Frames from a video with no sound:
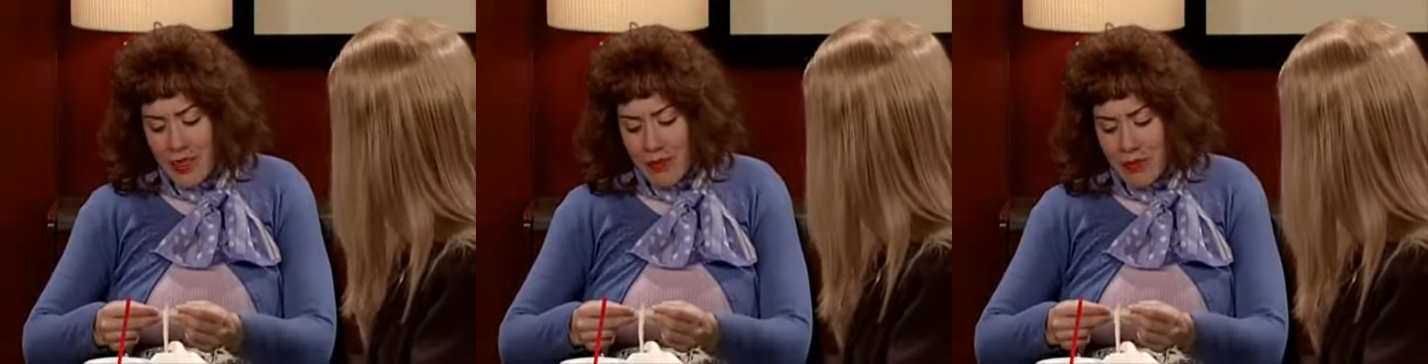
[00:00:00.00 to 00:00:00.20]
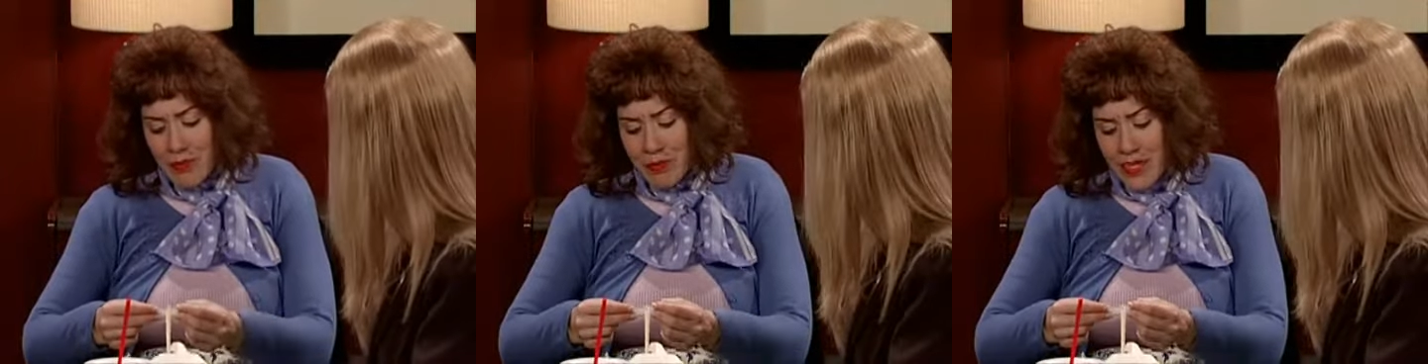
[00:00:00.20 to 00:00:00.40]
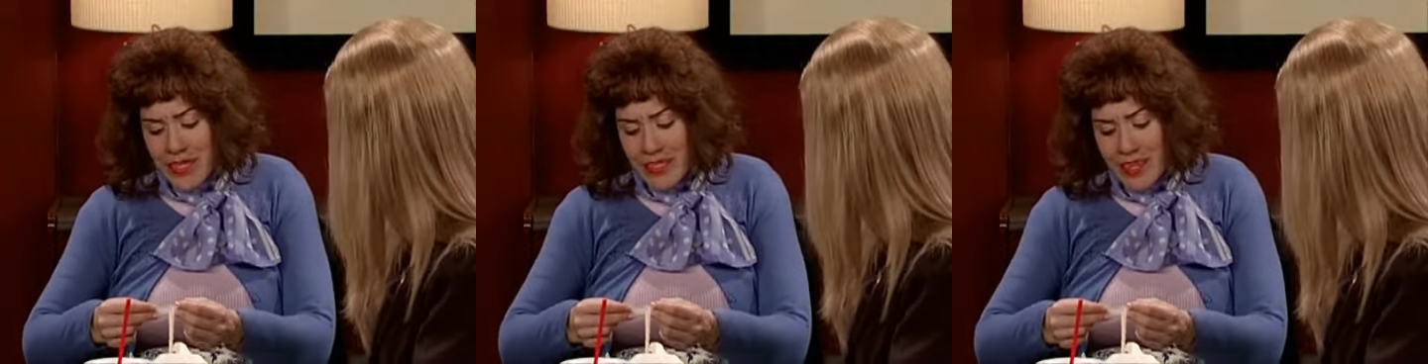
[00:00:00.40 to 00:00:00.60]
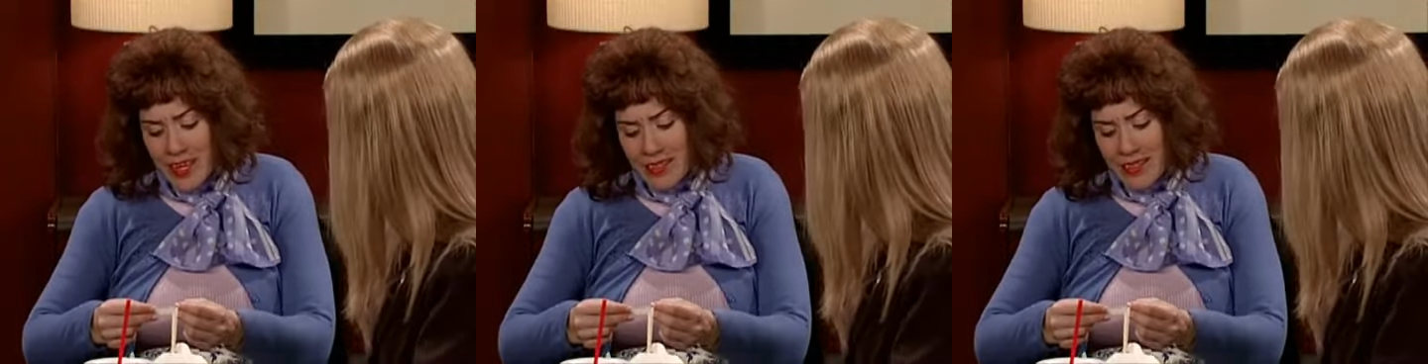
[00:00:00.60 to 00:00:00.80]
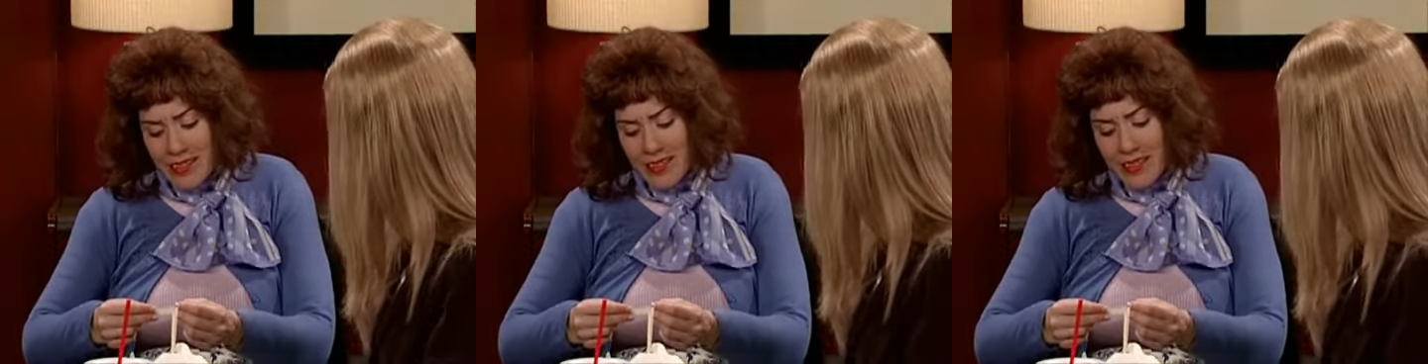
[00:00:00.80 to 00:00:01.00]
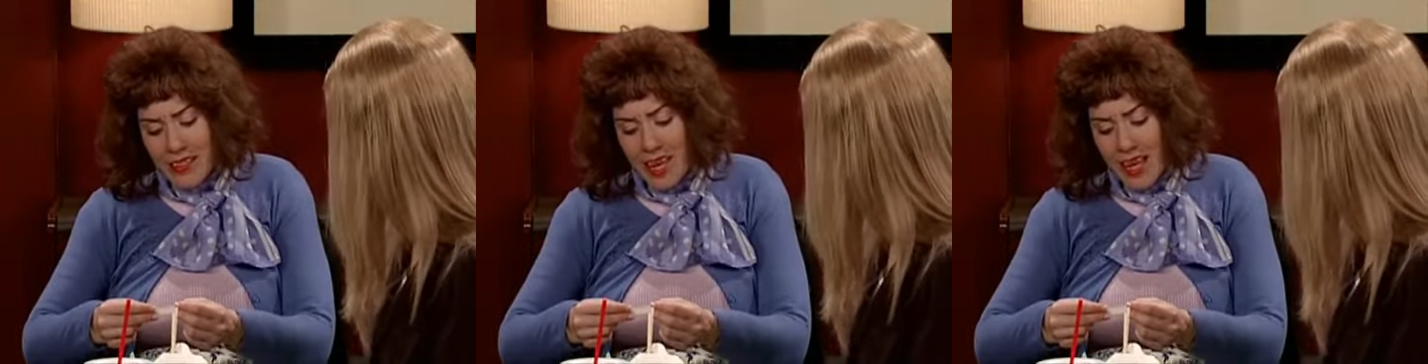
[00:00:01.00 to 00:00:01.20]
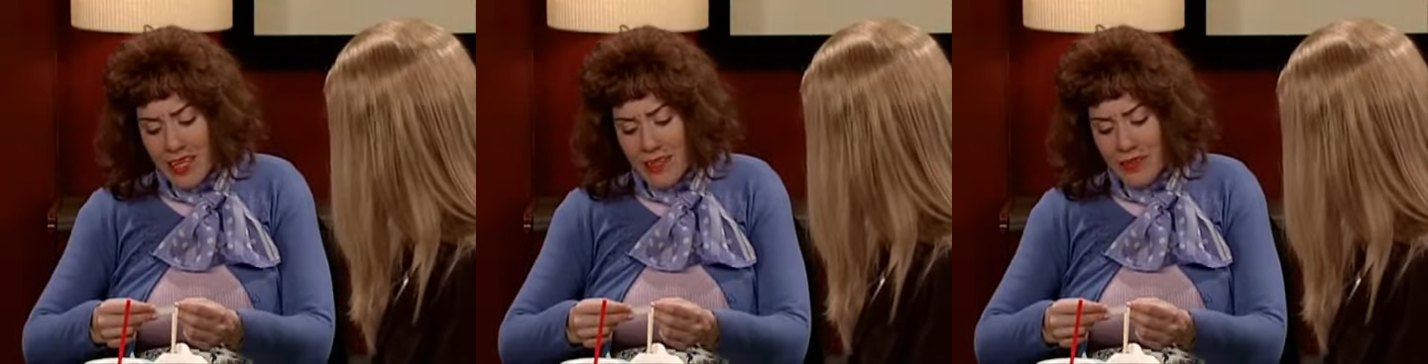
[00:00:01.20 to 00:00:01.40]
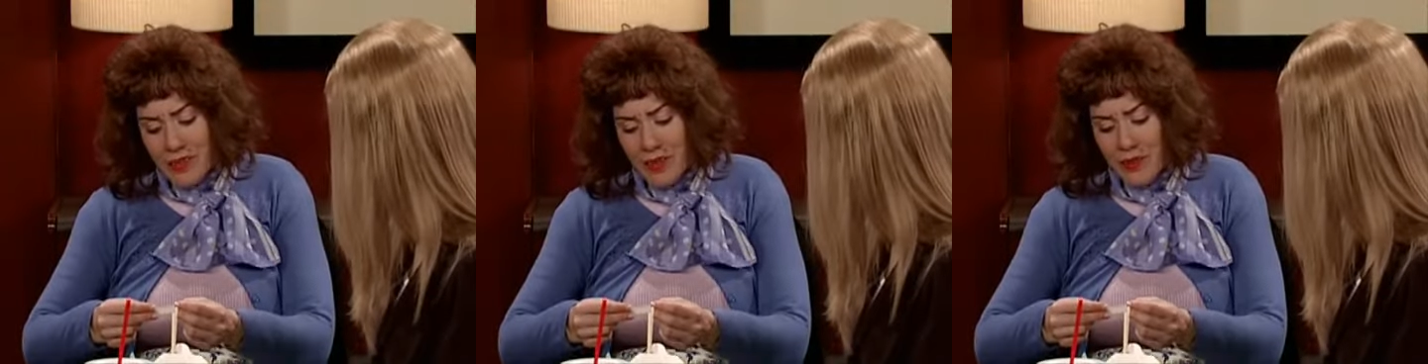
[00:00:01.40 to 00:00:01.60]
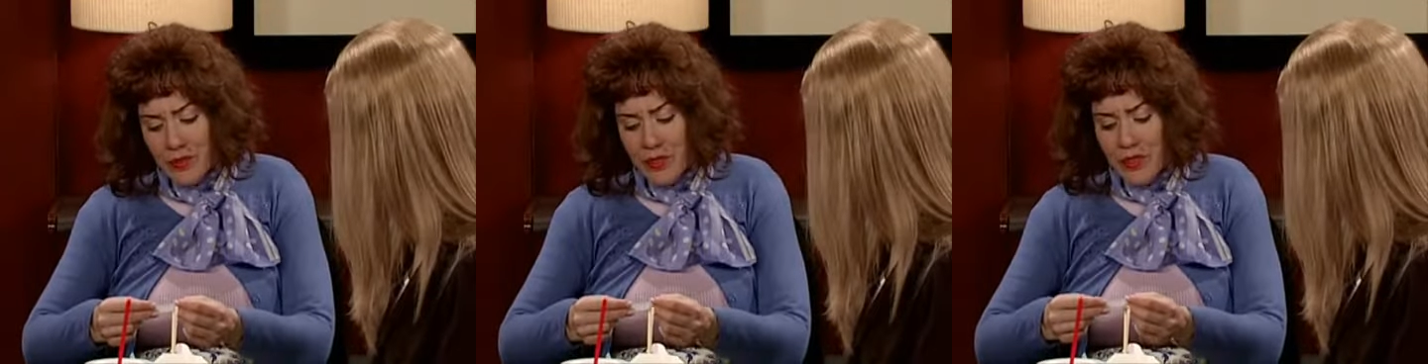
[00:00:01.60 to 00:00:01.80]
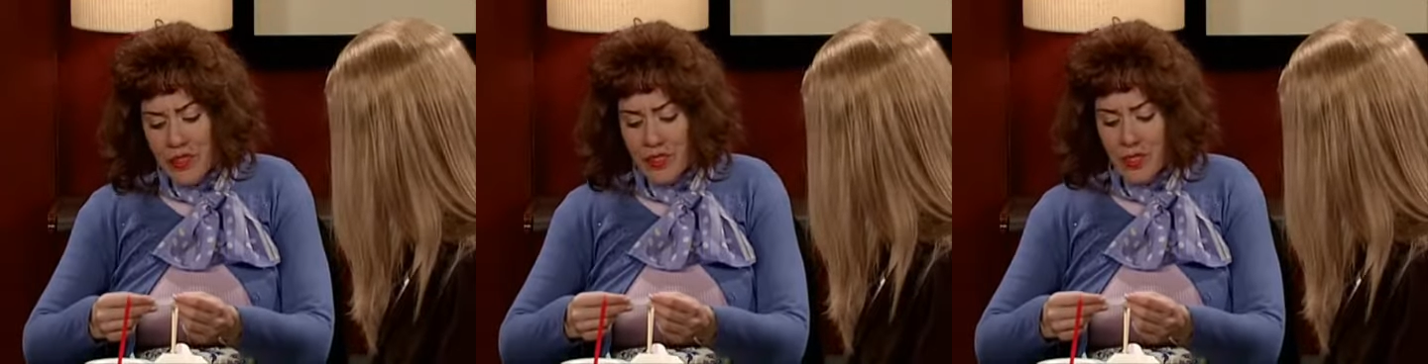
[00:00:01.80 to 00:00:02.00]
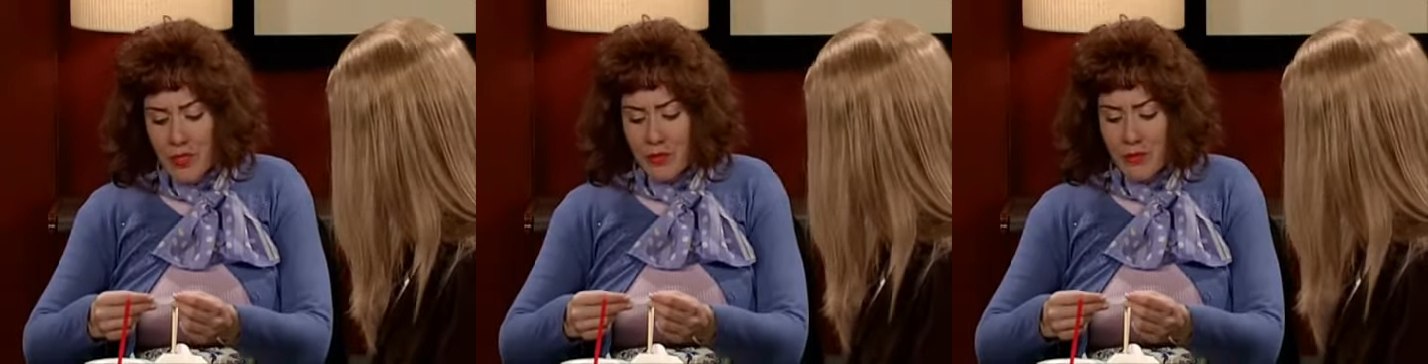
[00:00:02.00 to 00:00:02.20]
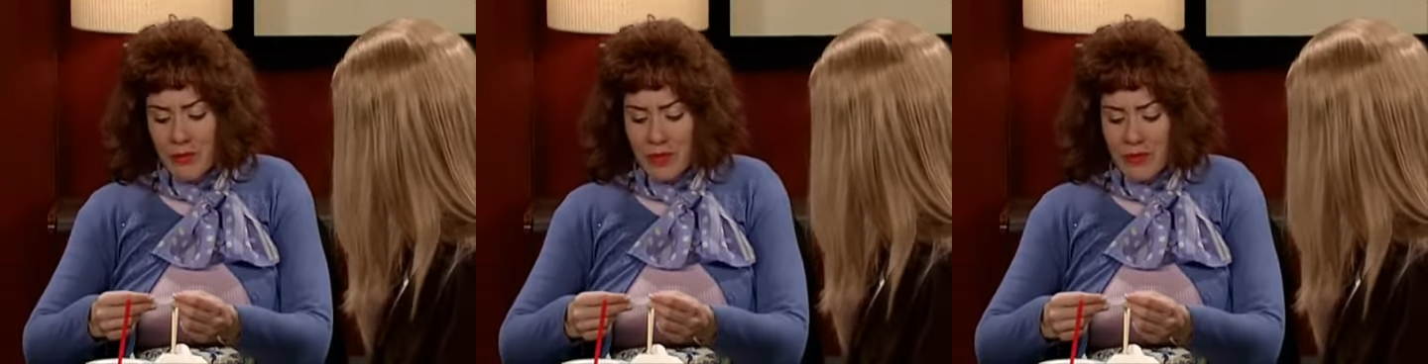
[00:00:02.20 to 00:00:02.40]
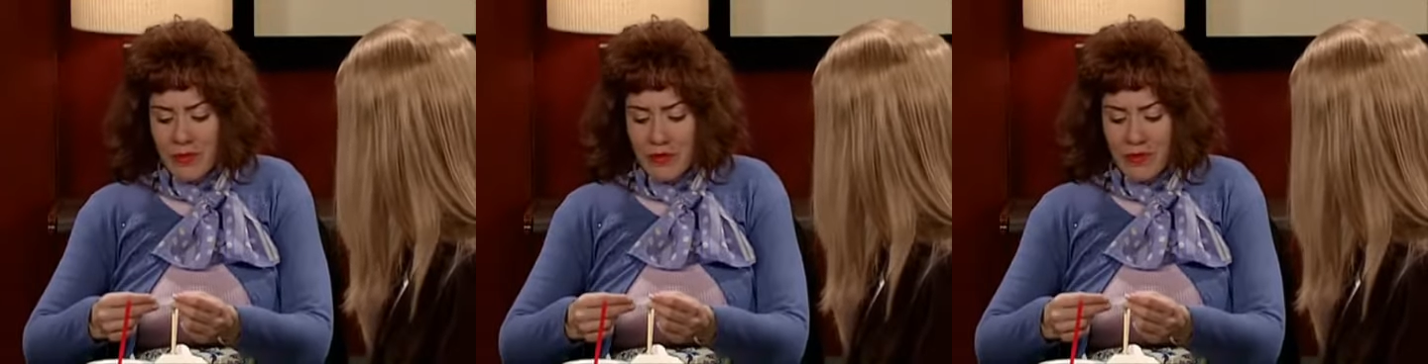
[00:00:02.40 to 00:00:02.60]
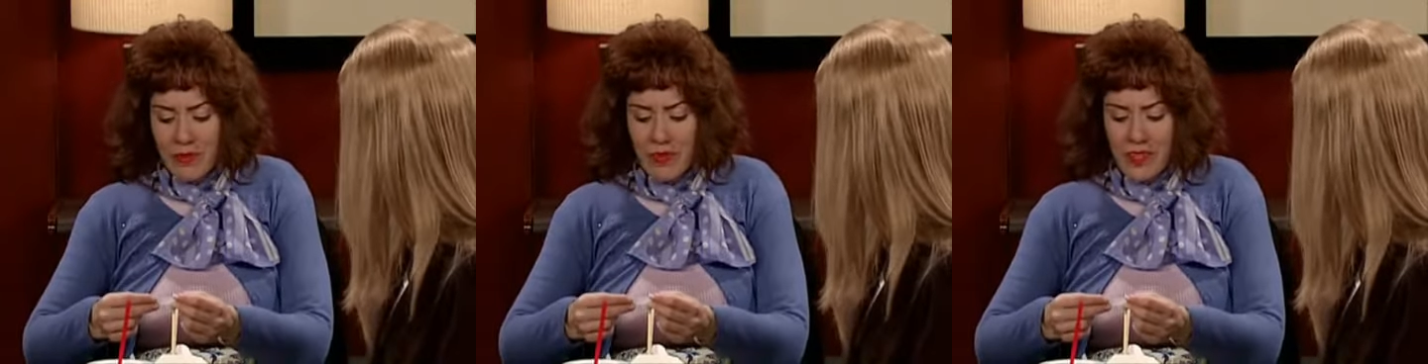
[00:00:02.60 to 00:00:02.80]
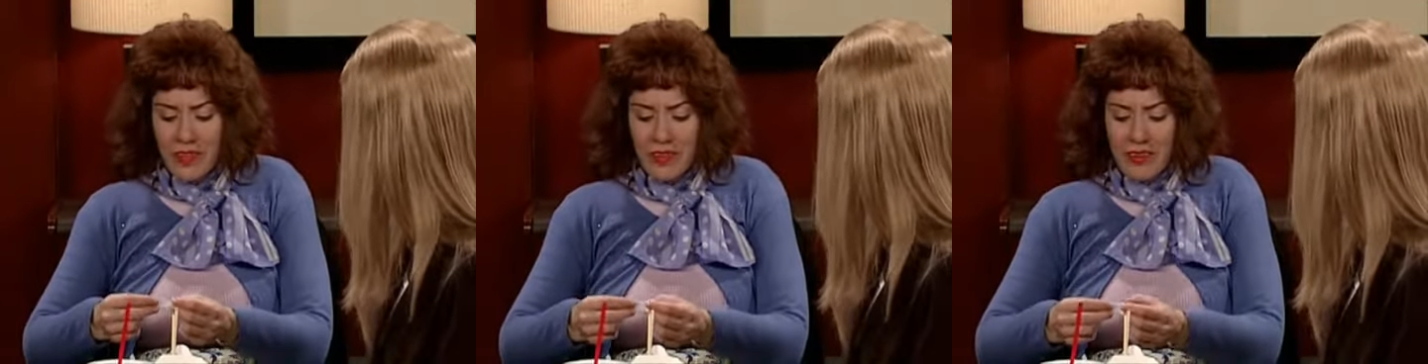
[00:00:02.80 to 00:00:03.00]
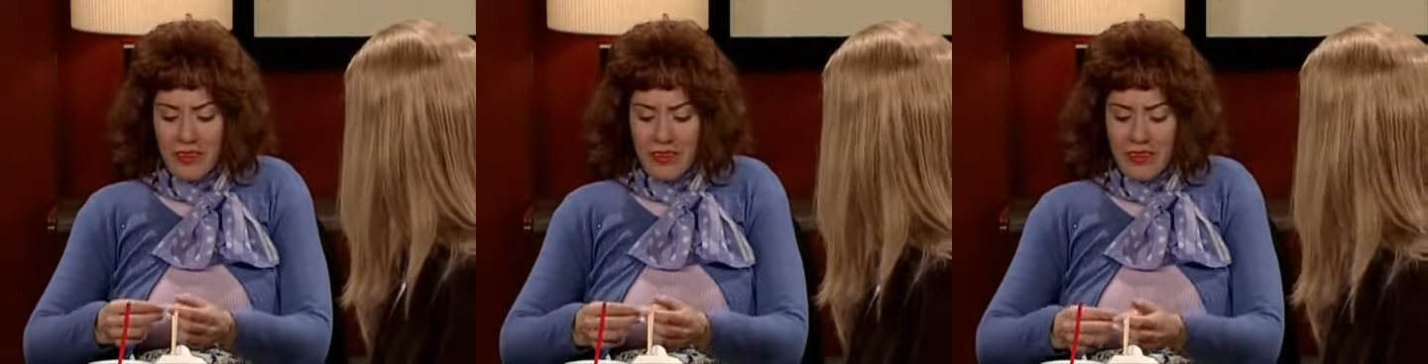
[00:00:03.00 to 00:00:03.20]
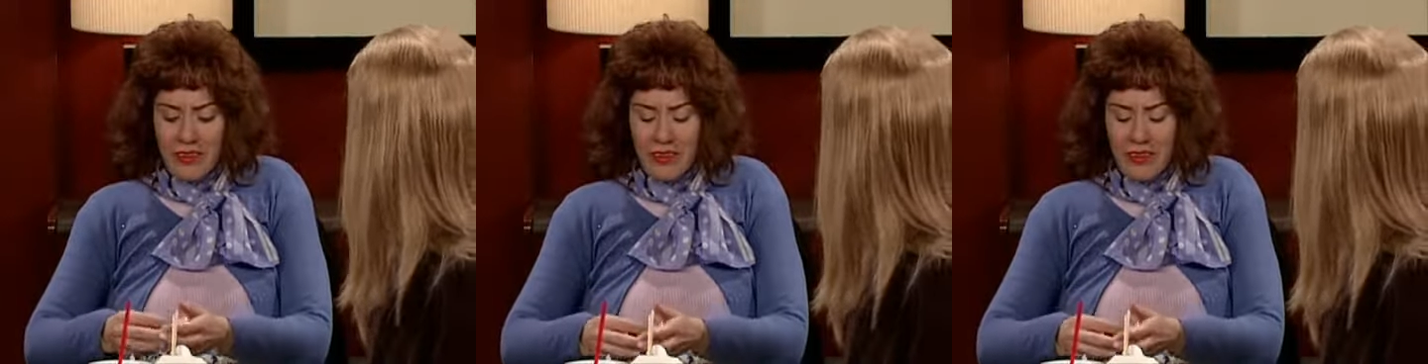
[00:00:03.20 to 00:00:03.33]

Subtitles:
the princess inside of you will soon be revealed.